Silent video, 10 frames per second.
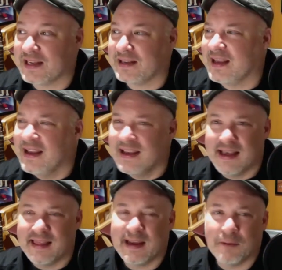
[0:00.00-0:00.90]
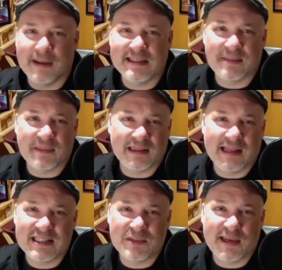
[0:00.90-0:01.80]
I think I read something
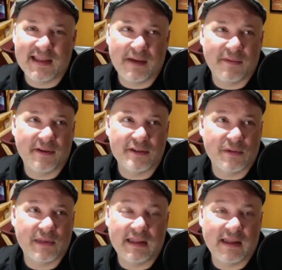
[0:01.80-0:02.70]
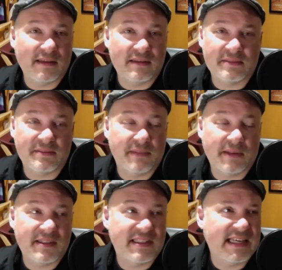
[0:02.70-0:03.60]
last week that there's only like
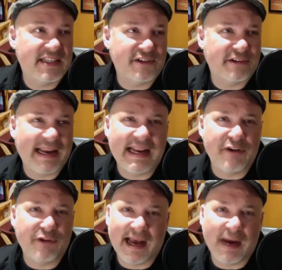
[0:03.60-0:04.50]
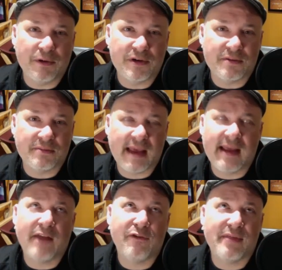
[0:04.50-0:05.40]
maybe
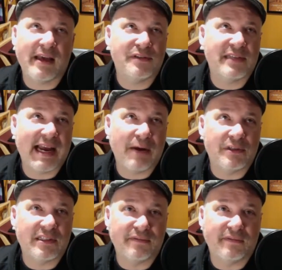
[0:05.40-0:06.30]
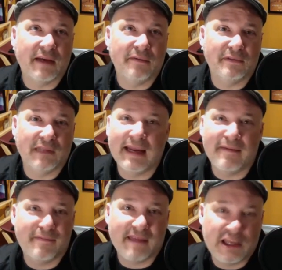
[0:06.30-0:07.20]
800,000 hours of
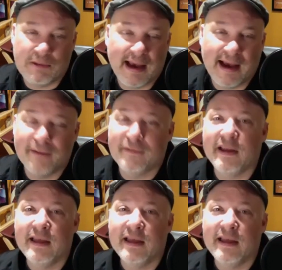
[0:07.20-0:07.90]
life that you have.